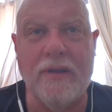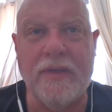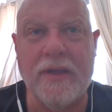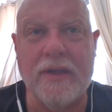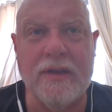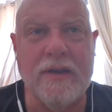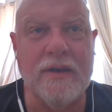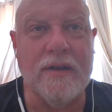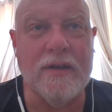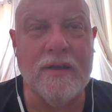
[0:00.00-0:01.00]
I think
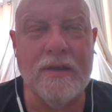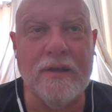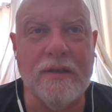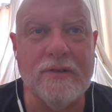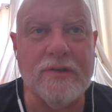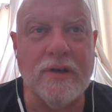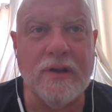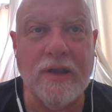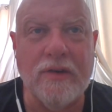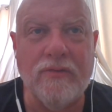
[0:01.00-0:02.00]
in uh, John
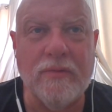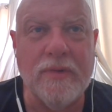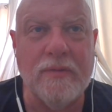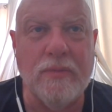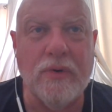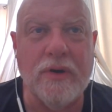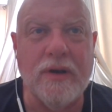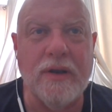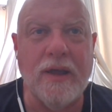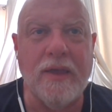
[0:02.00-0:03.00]
Clayton would be born
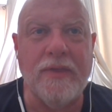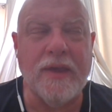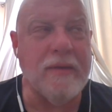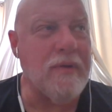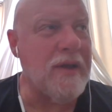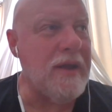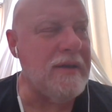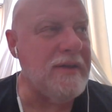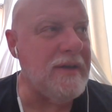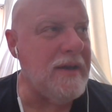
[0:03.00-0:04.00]
in, I think, around
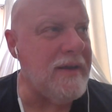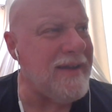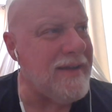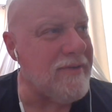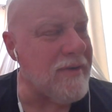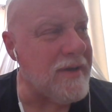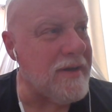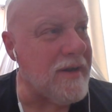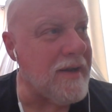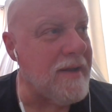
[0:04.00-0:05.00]
1888 or
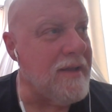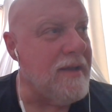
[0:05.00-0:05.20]
89